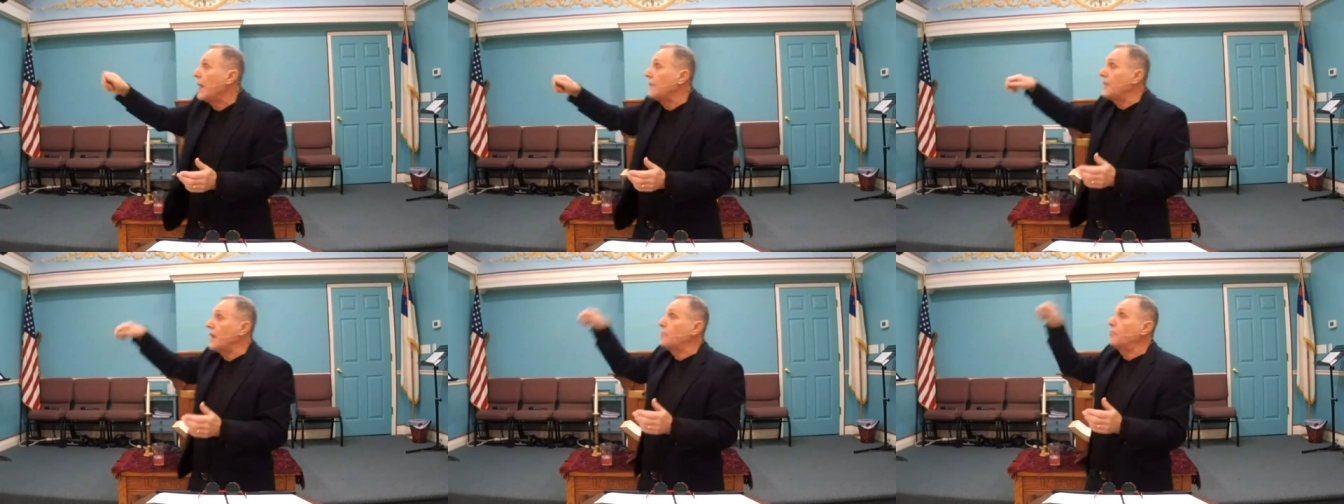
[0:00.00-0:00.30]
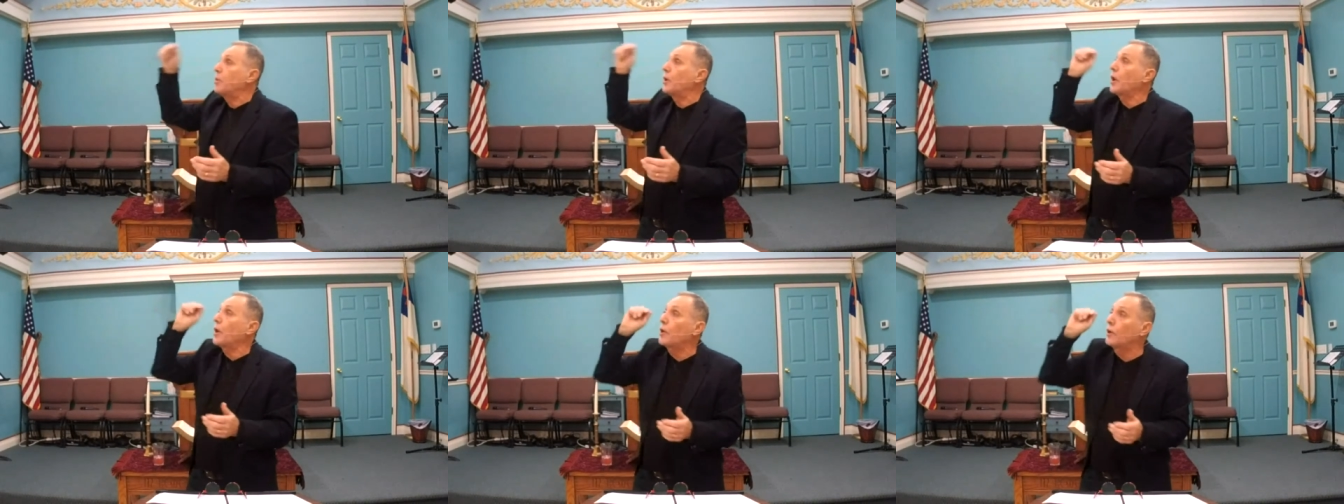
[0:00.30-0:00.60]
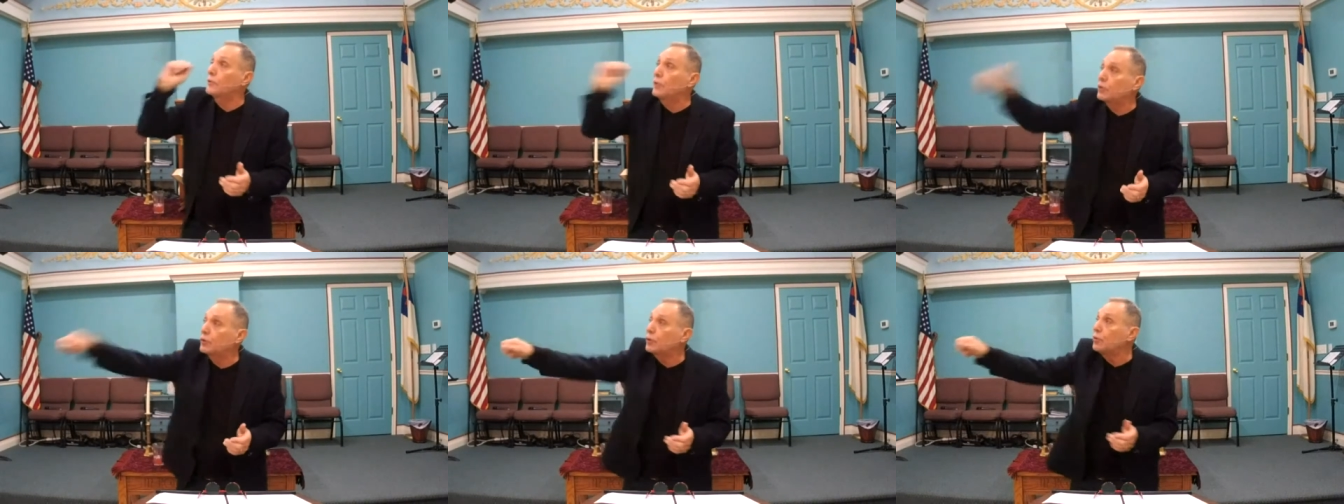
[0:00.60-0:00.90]
and they put it
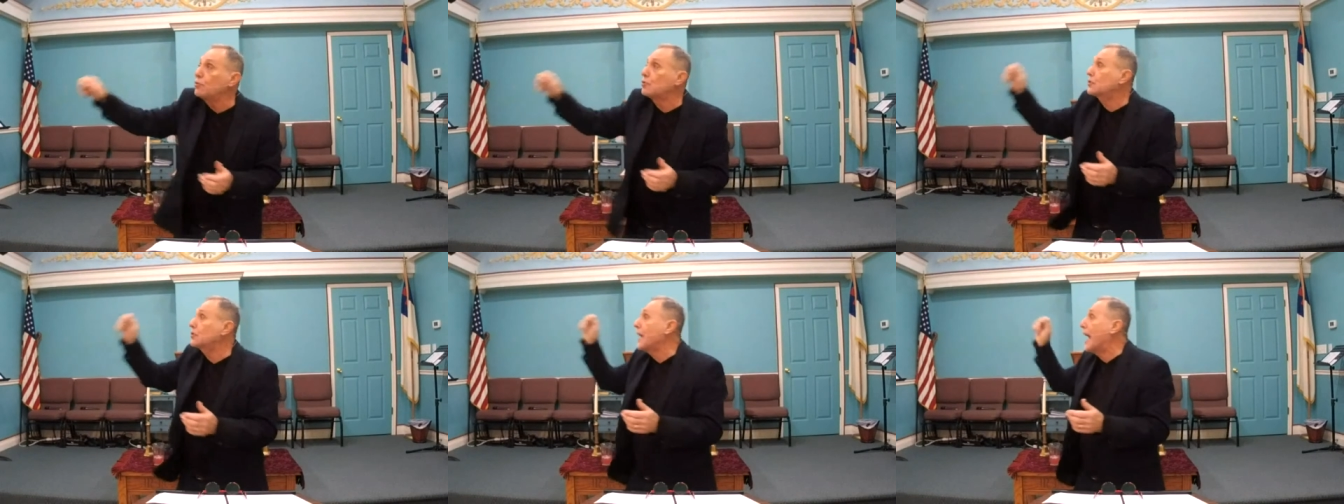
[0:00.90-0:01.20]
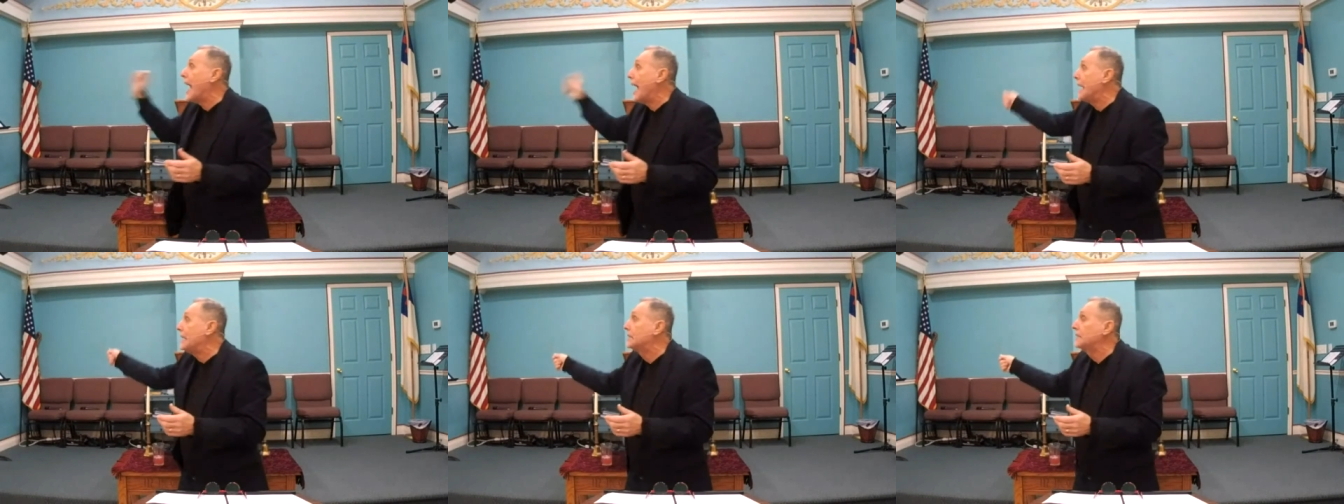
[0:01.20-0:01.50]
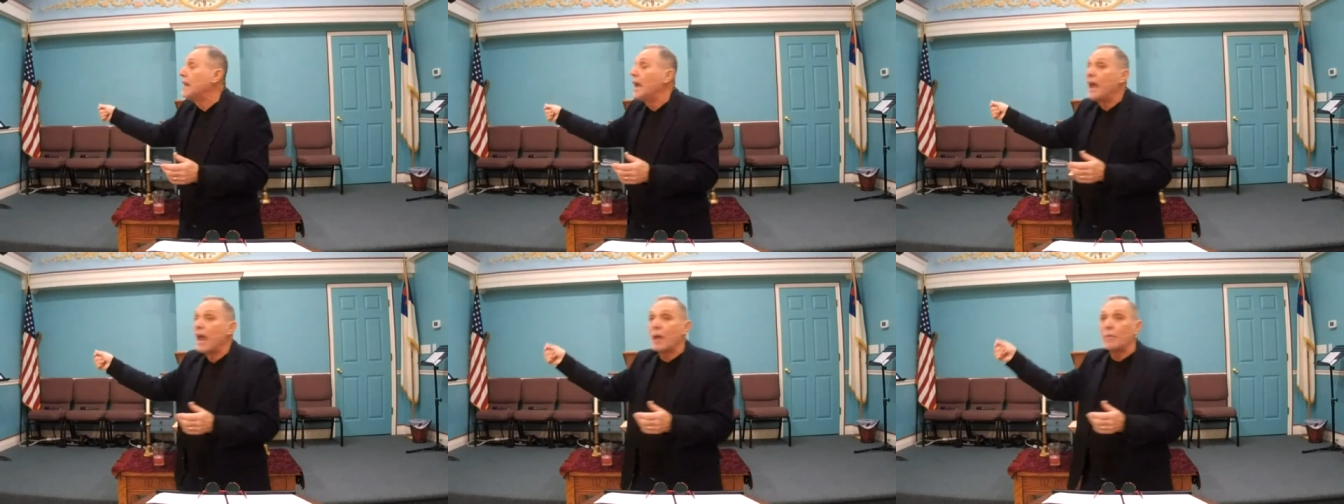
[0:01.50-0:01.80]
on the two sides.
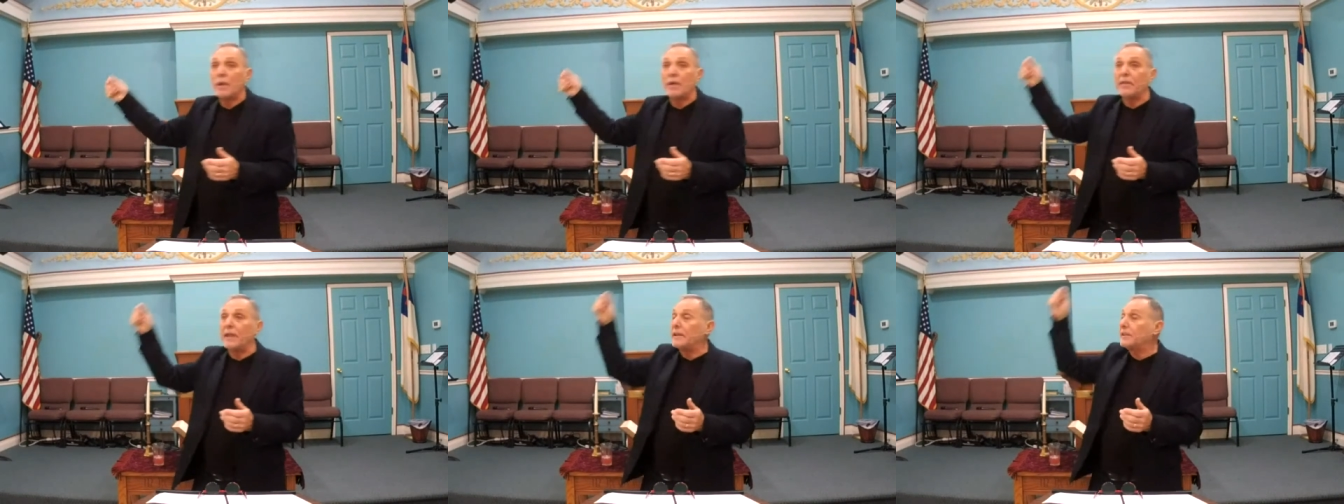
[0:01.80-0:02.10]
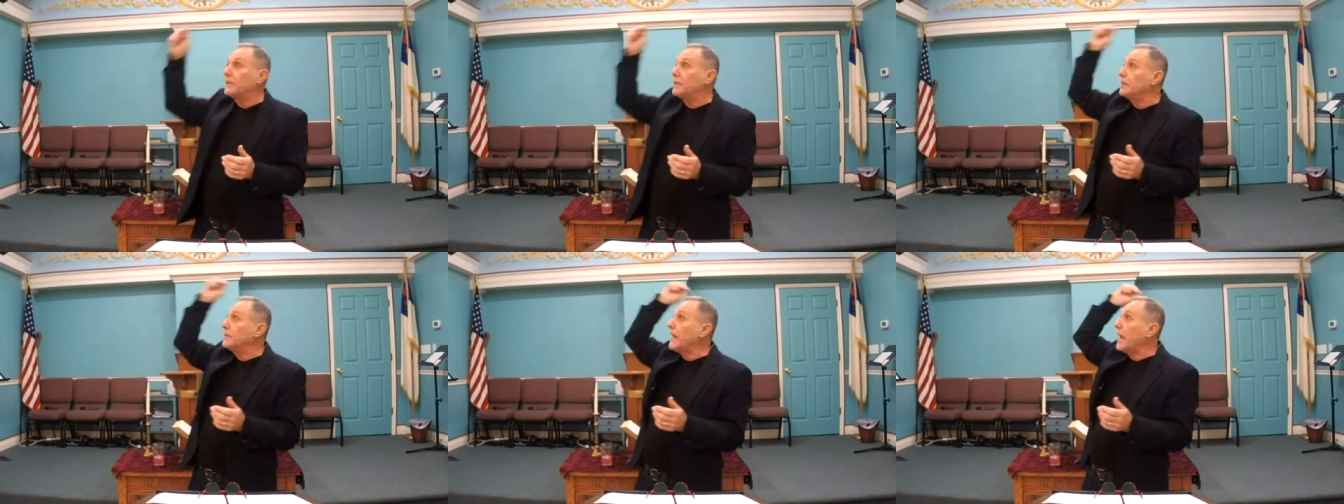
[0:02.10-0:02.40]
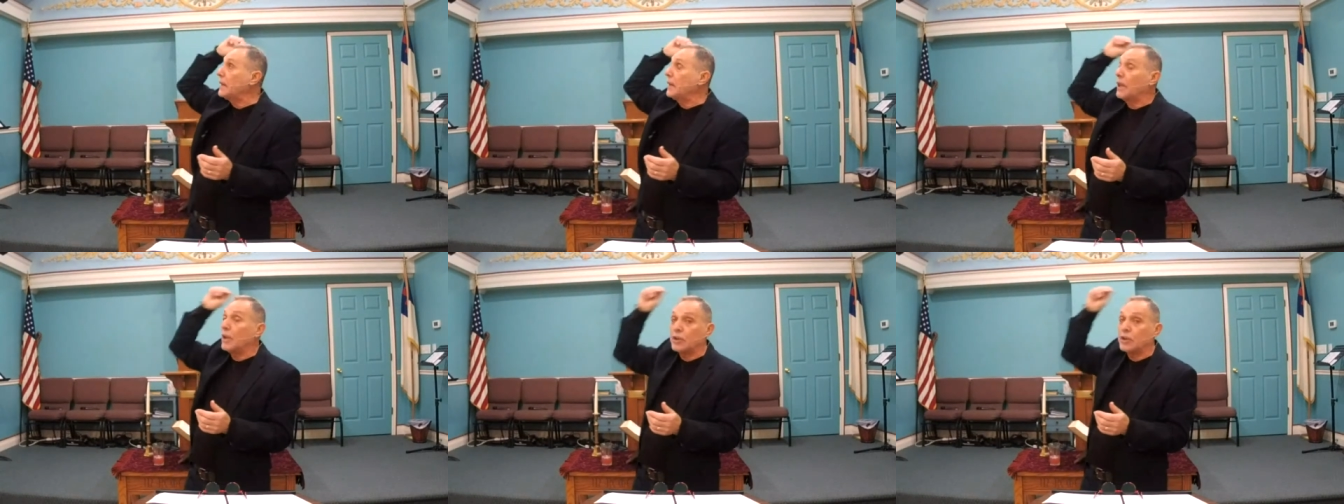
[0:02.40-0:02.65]
And when they did that,